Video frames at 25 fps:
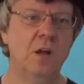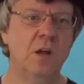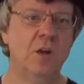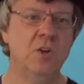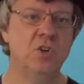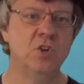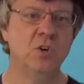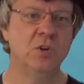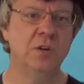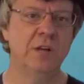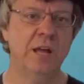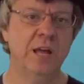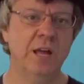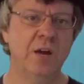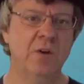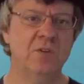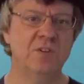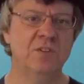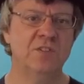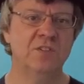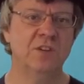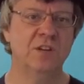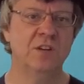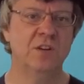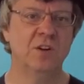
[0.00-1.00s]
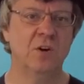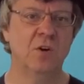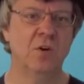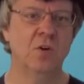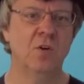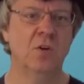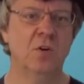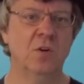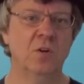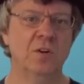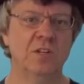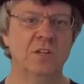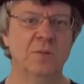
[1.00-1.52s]
John Howard said Hong
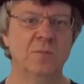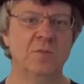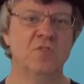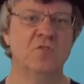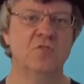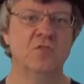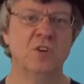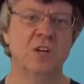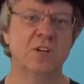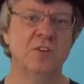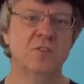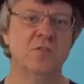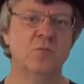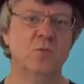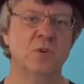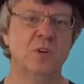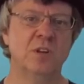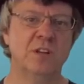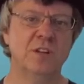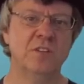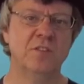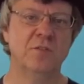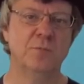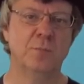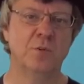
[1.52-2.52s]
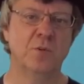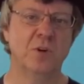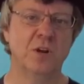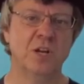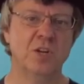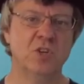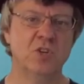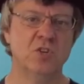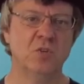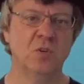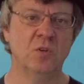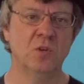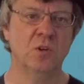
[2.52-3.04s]
Kong demonstrators were
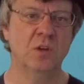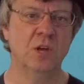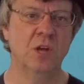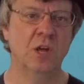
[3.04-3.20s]
inspirational,